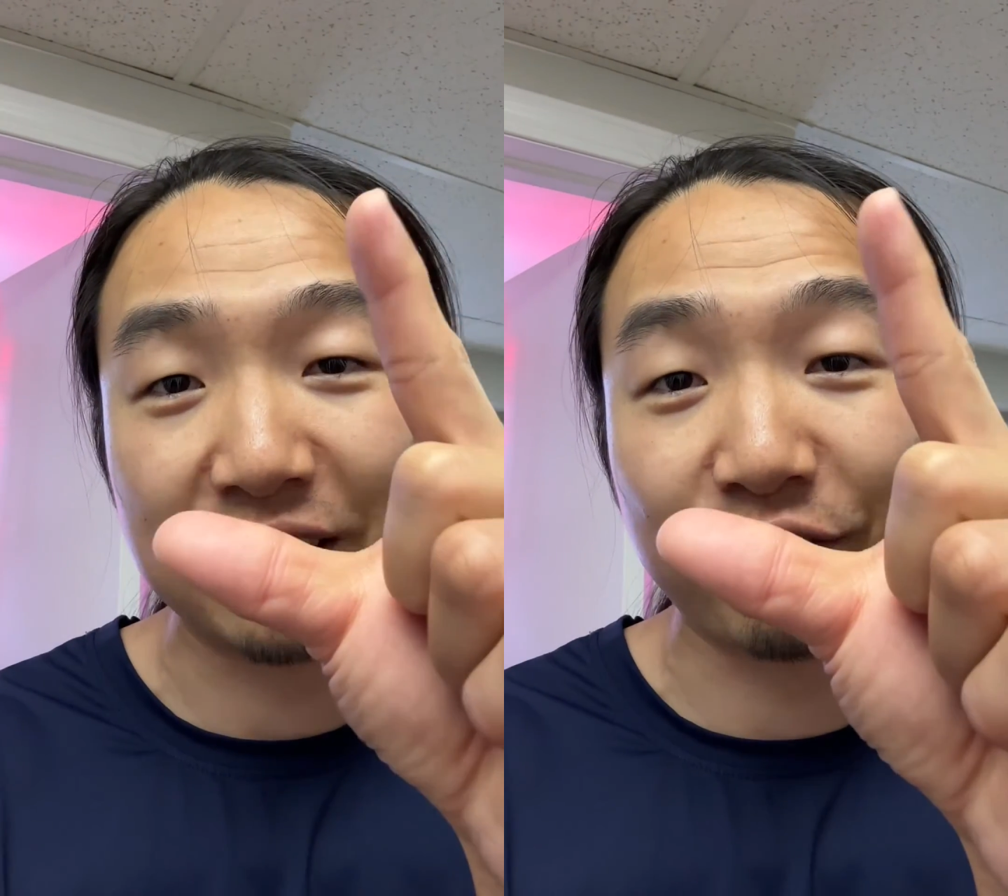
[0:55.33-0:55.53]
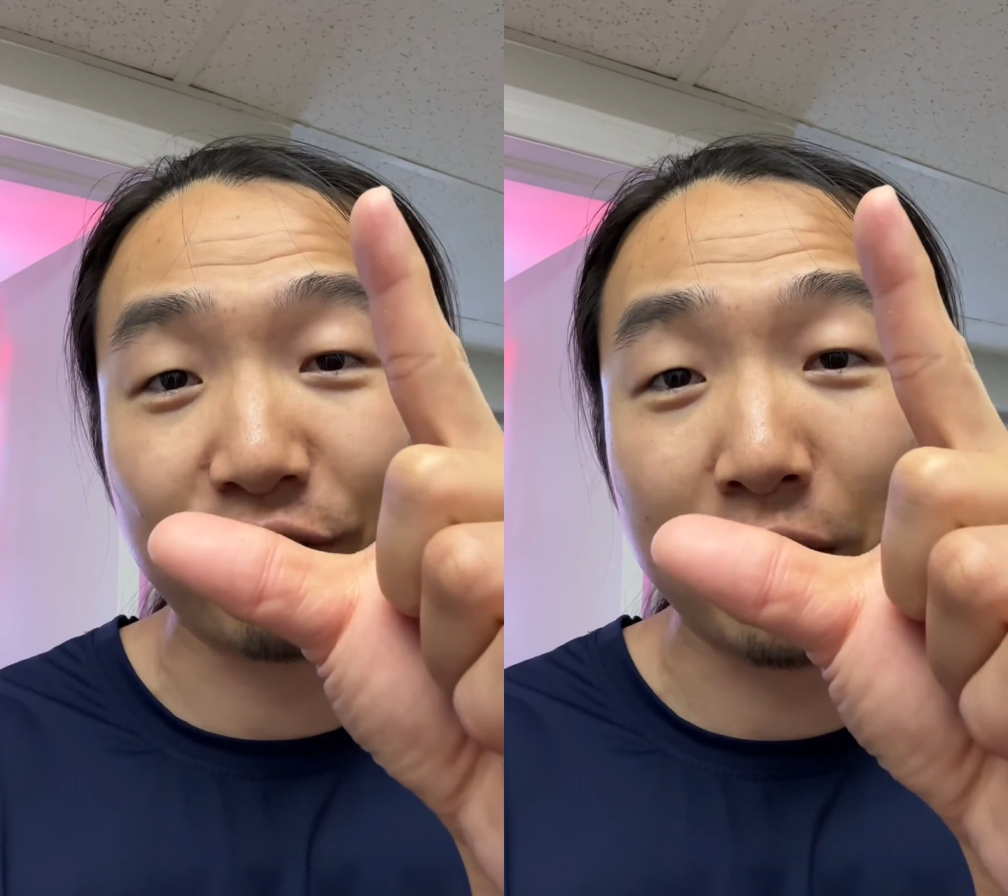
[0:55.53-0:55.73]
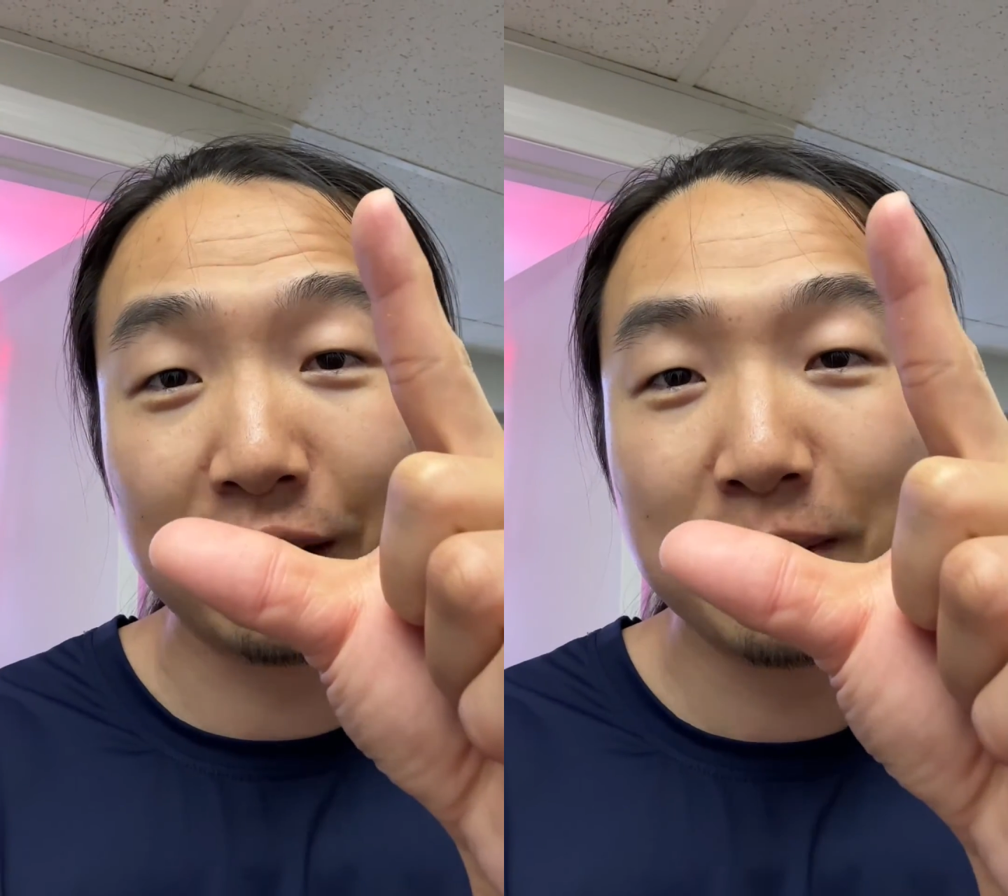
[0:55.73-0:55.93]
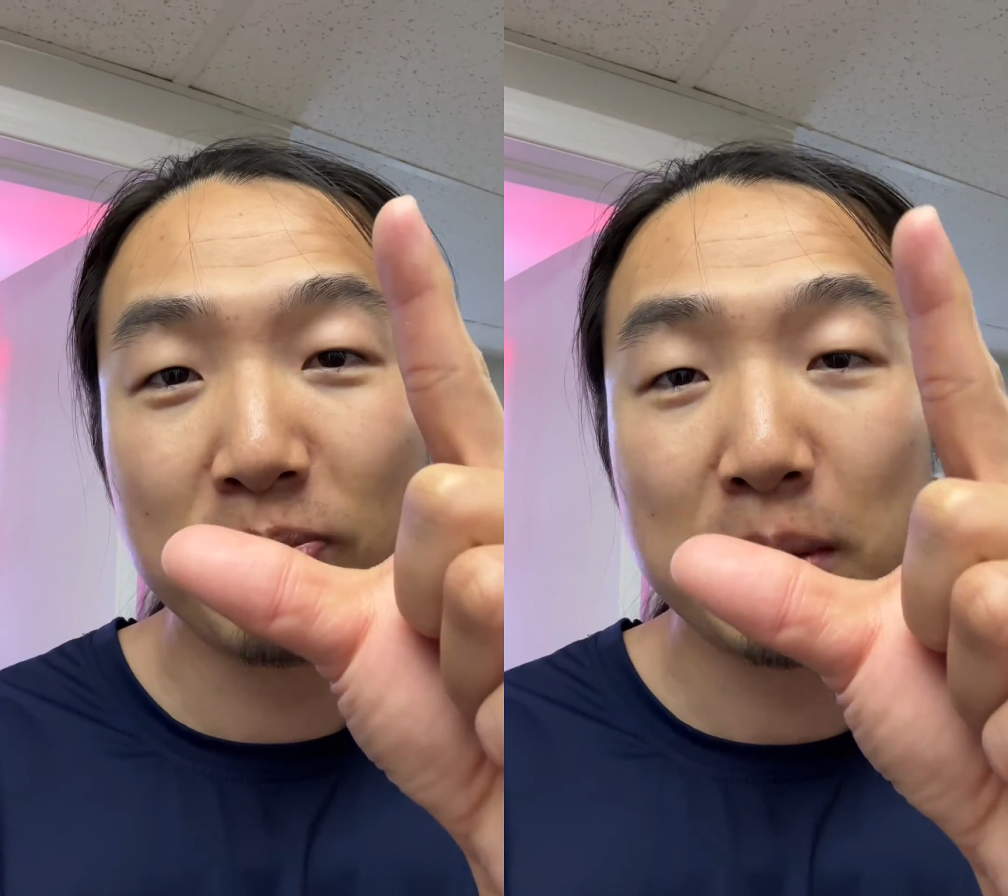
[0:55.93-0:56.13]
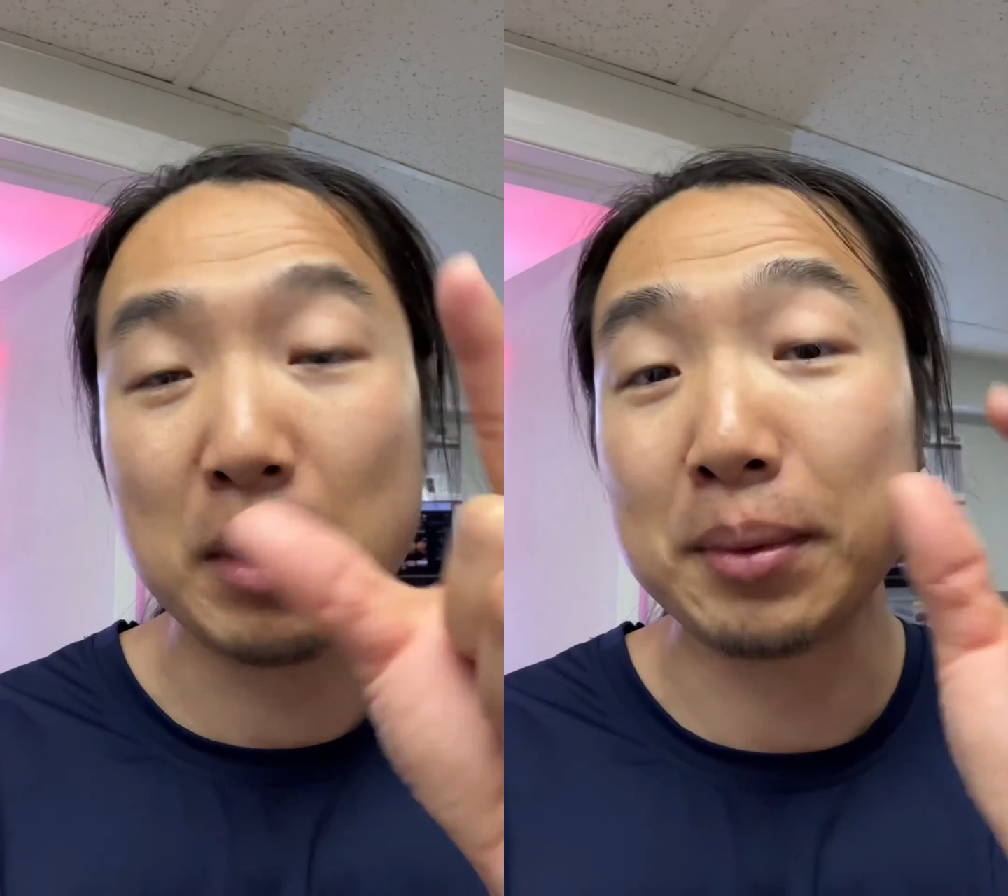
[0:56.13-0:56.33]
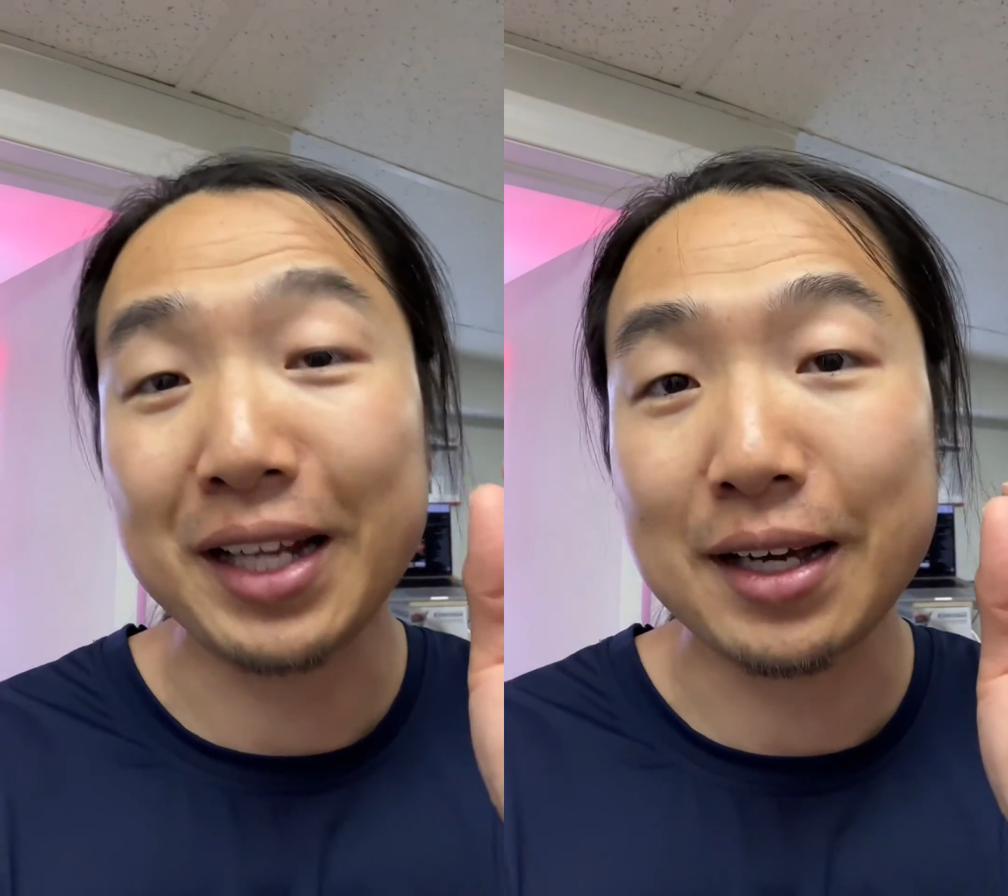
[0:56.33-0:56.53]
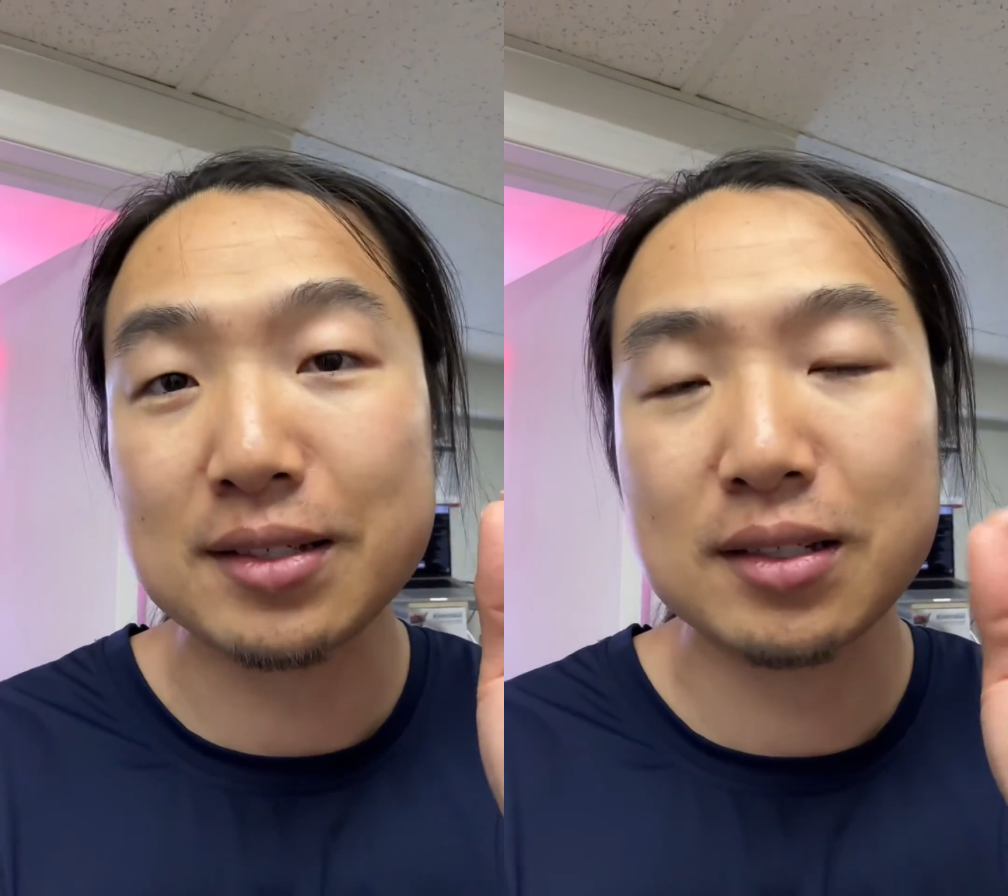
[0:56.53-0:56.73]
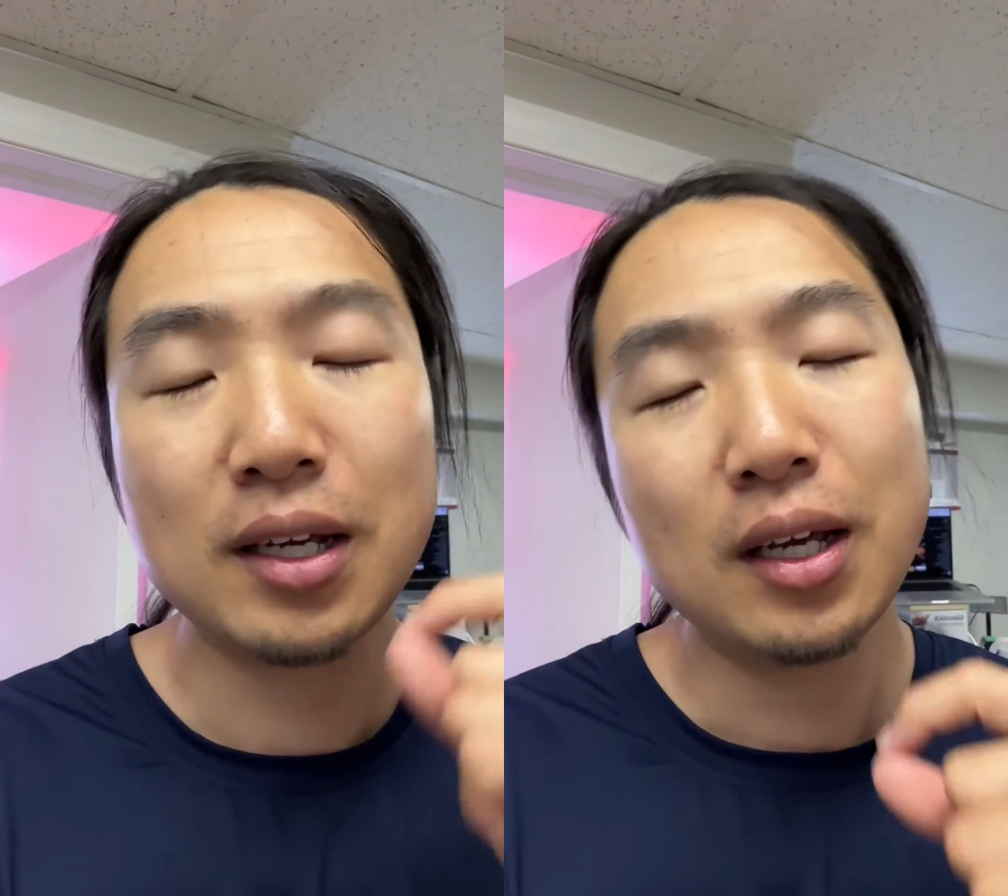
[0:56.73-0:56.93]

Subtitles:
front, maybe less.